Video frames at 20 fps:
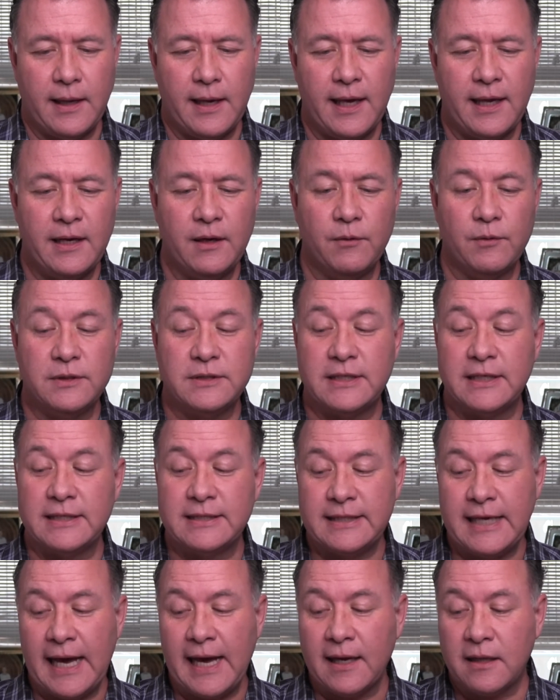And it was
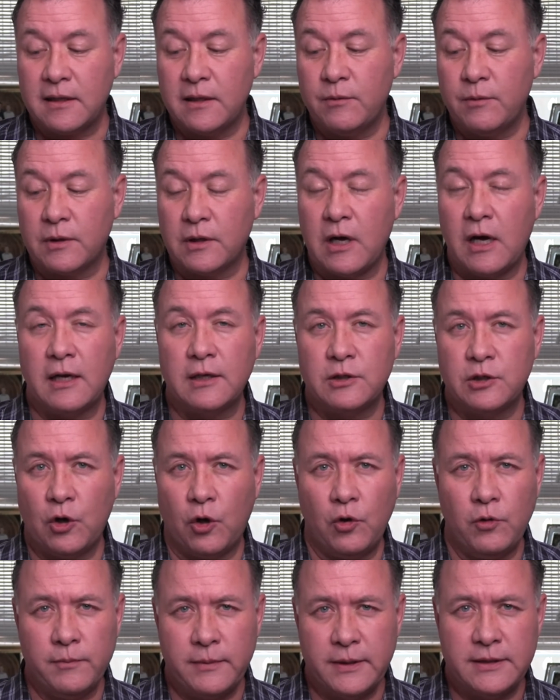exactly what God
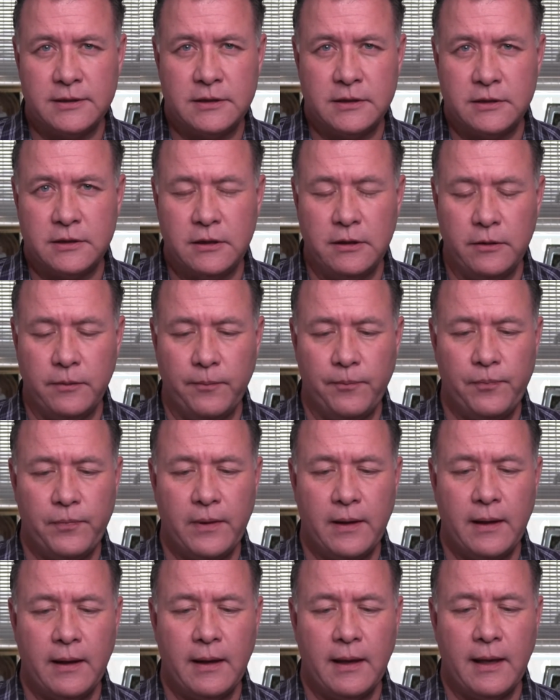told me to do.
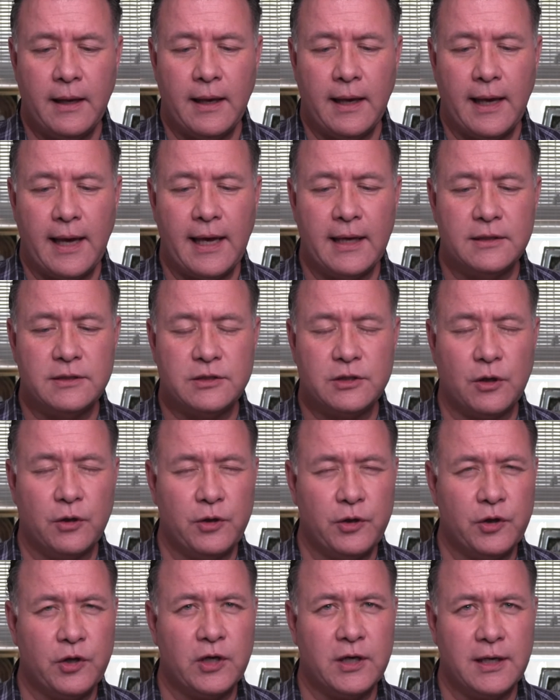And so
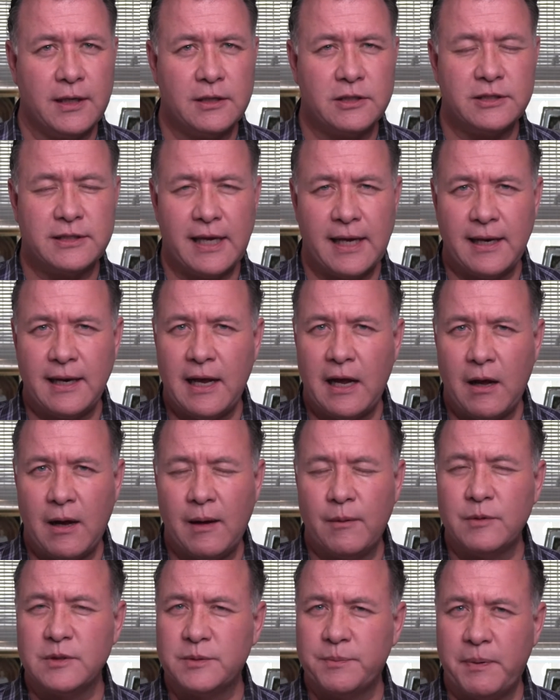you can understand how I
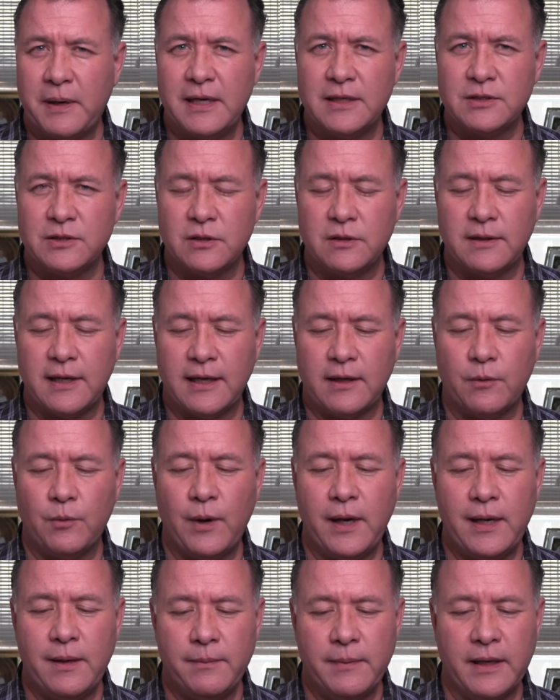was puzzled like,
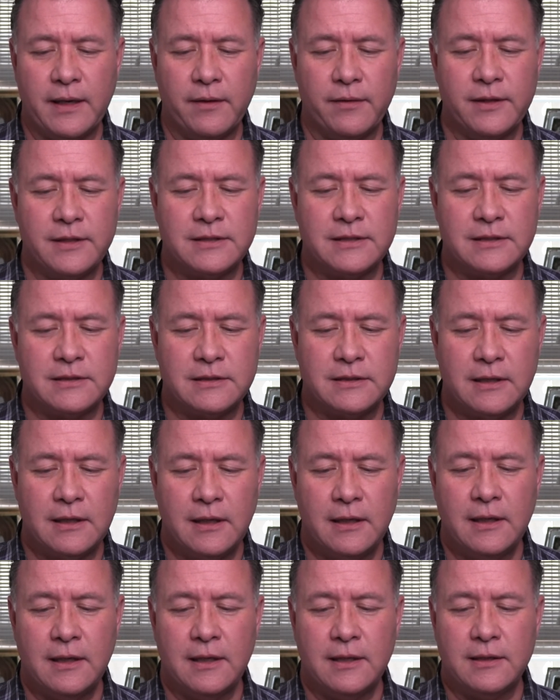wait a minute, this is
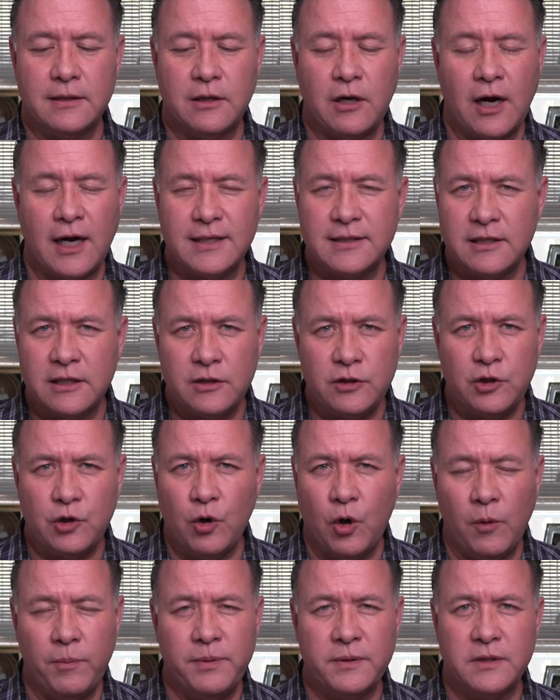God, didn't
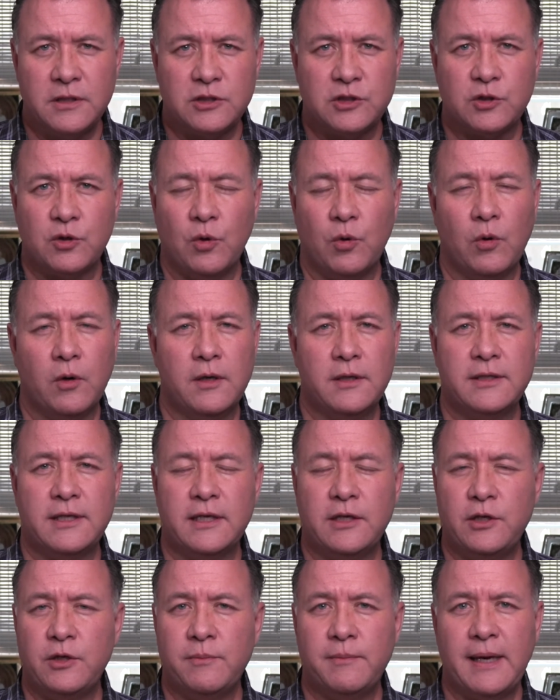you open this door?
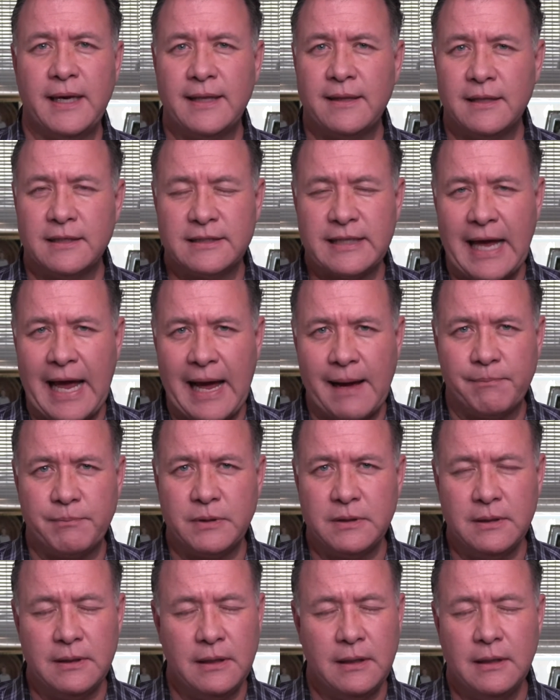Didn't you make this
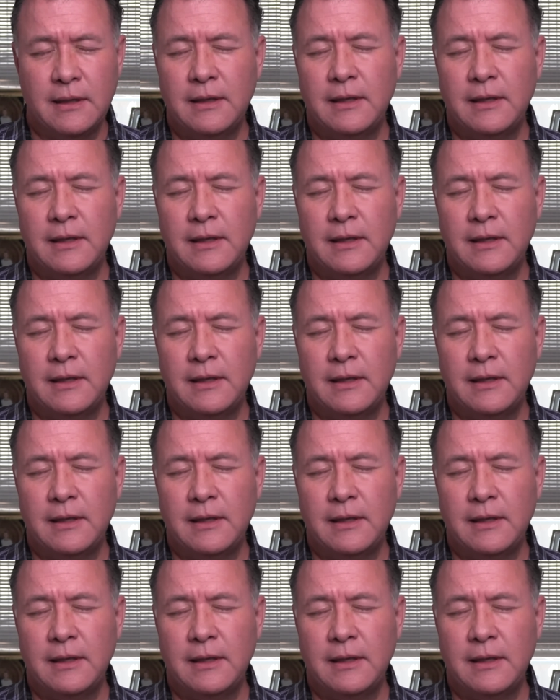happen?